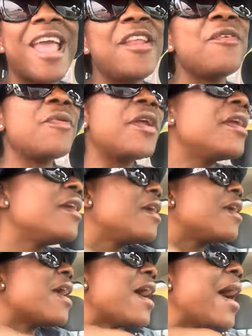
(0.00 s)
anyway
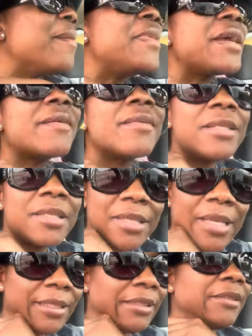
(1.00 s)
i'm a
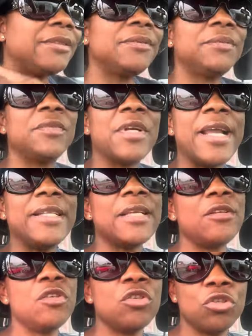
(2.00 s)
christian right i
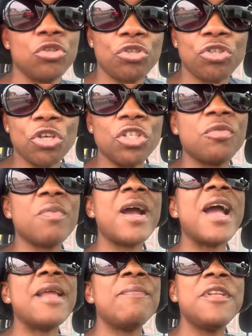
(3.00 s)
don't go to church but
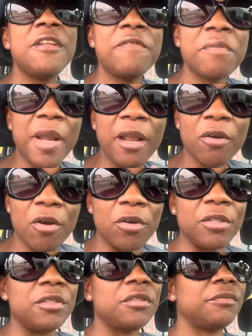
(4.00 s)
i believe in my
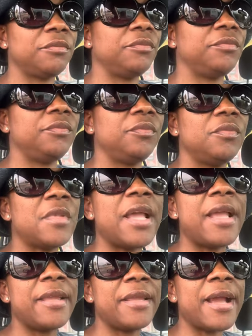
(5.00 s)
god
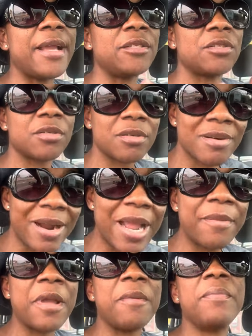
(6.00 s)
I, I try
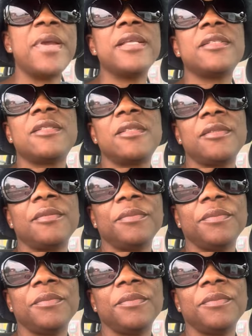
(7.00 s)
my best